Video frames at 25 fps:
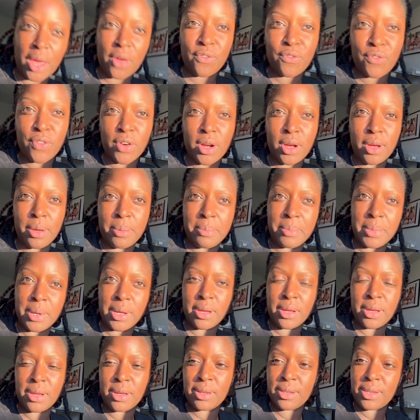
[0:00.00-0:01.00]
from
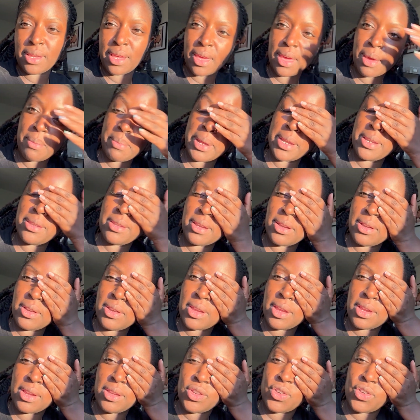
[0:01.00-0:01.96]
taking my son